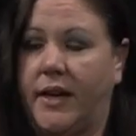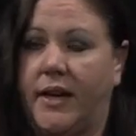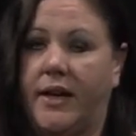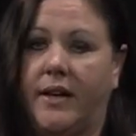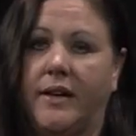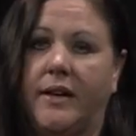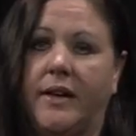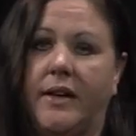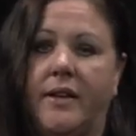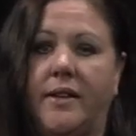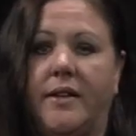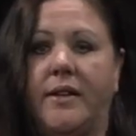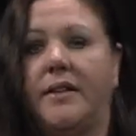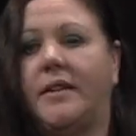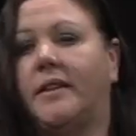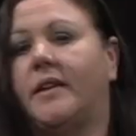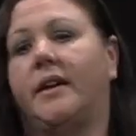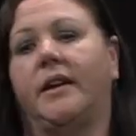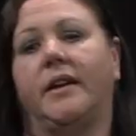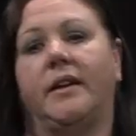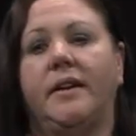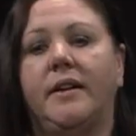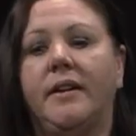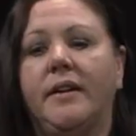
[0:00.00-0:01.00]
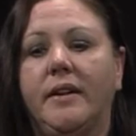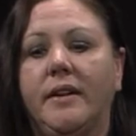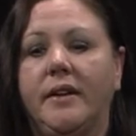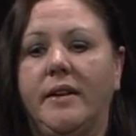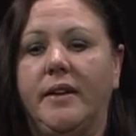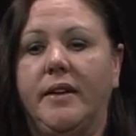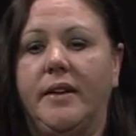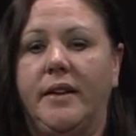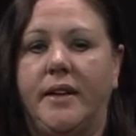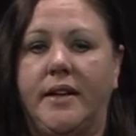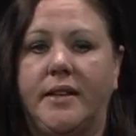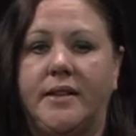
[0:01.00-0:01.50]
And I think that
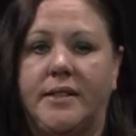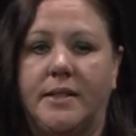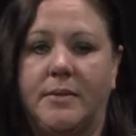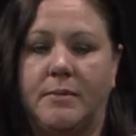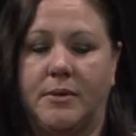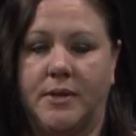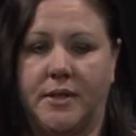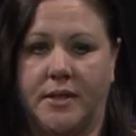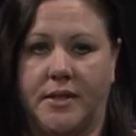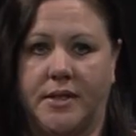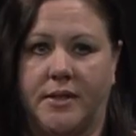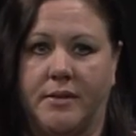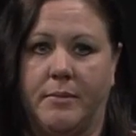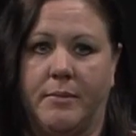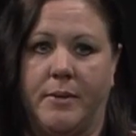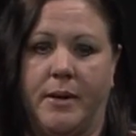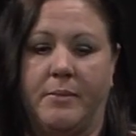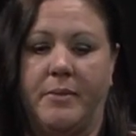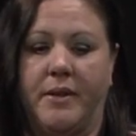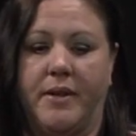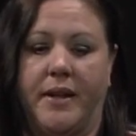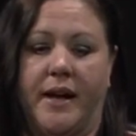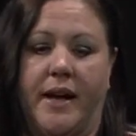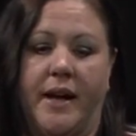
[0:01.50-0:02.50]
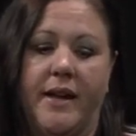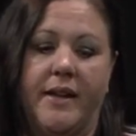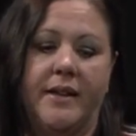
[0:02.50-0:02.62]
it's important to remember that.